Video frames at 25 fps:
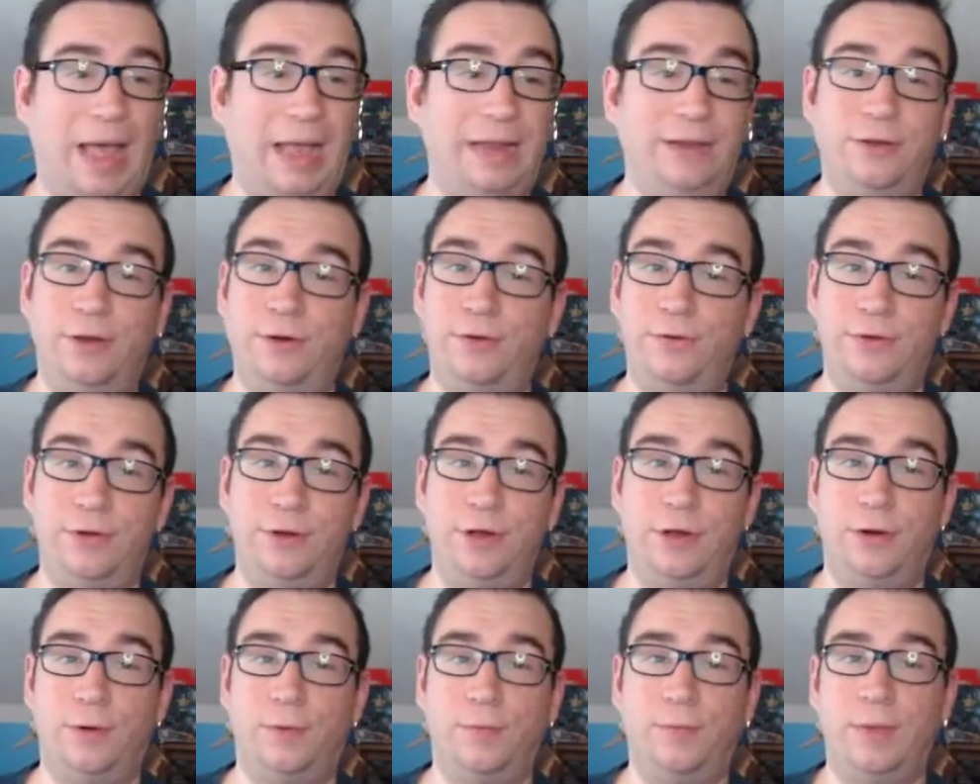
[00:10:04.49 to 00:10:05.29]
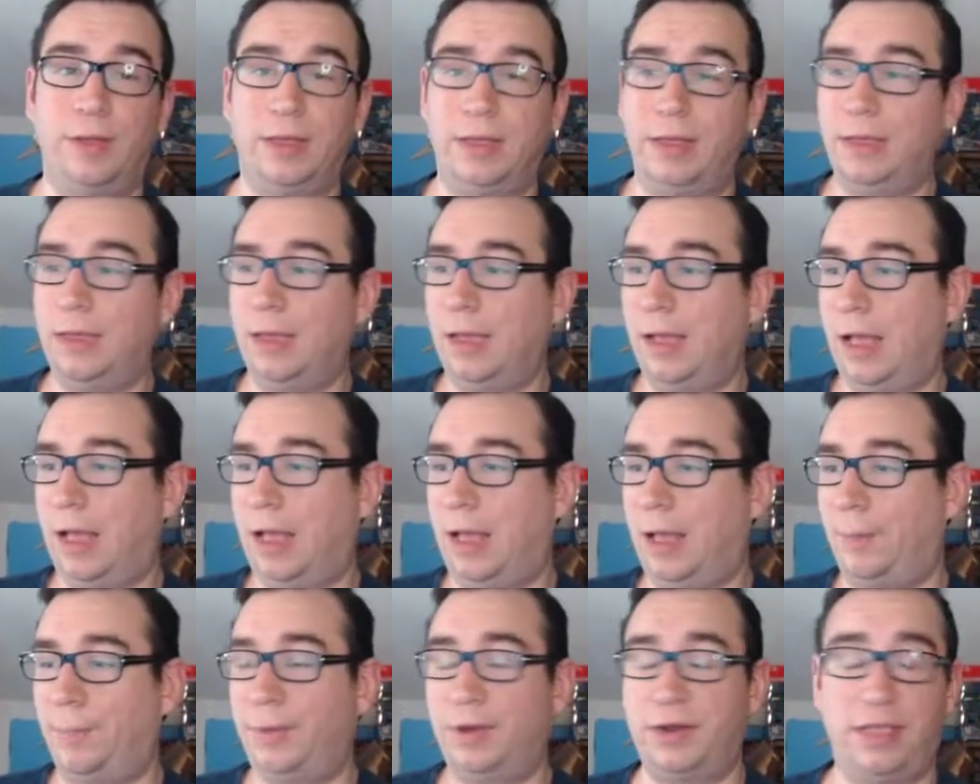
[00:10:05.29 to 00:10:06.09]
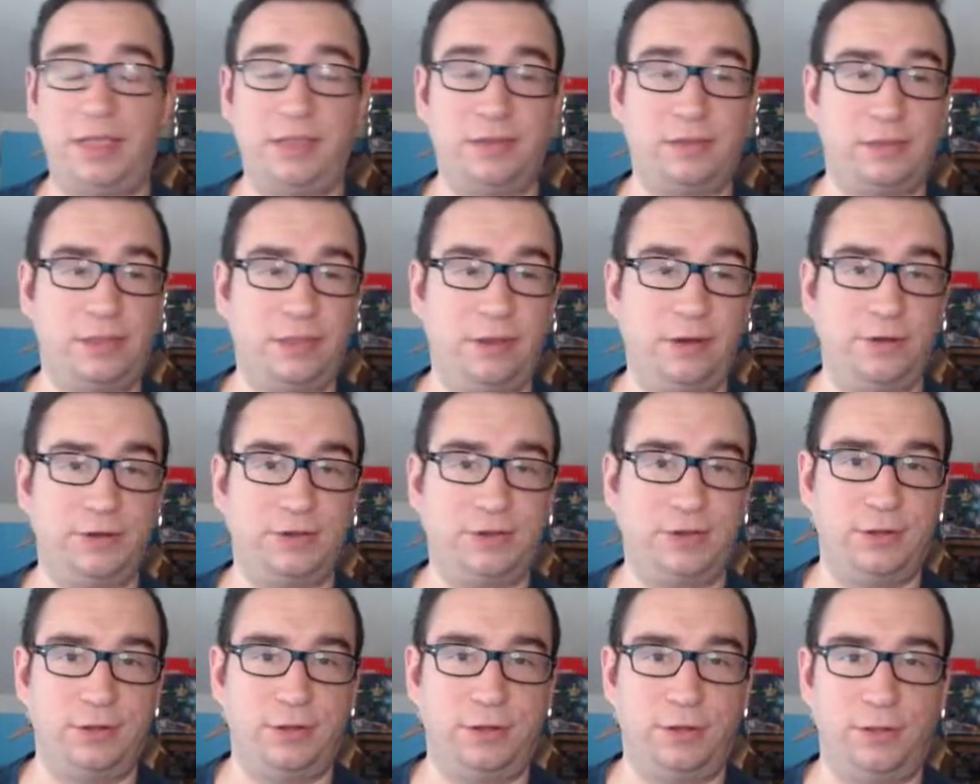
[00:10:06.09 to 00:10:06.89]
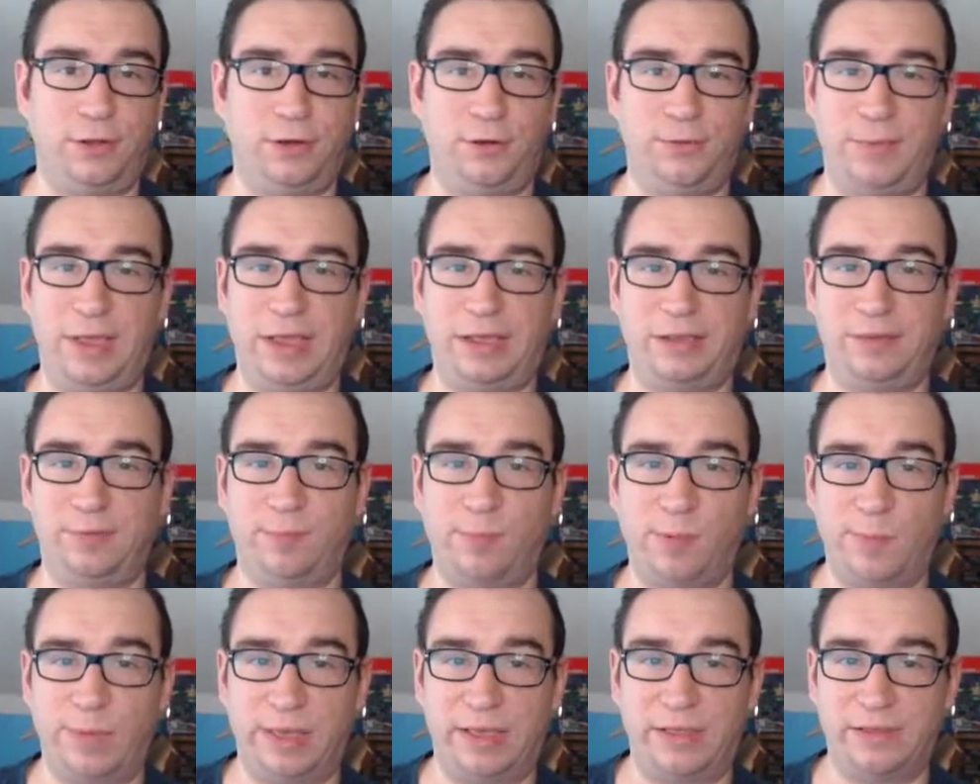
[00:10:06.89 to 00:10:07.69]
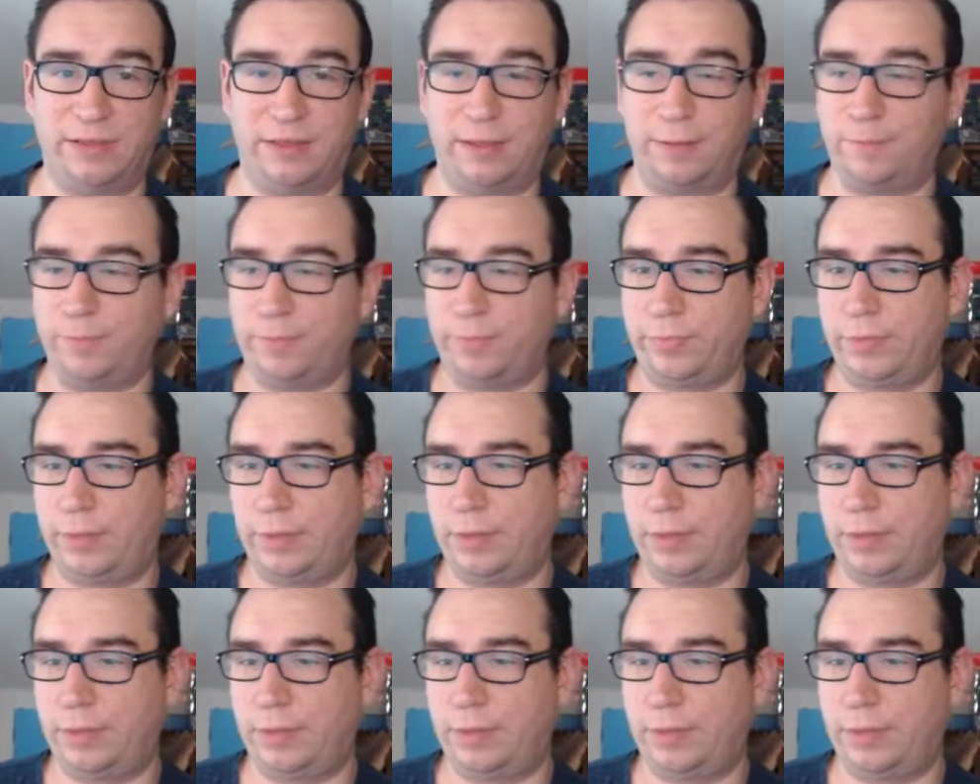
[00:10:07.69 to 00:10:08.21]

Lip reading: I don't know. But his leader skill alone makes him amazing.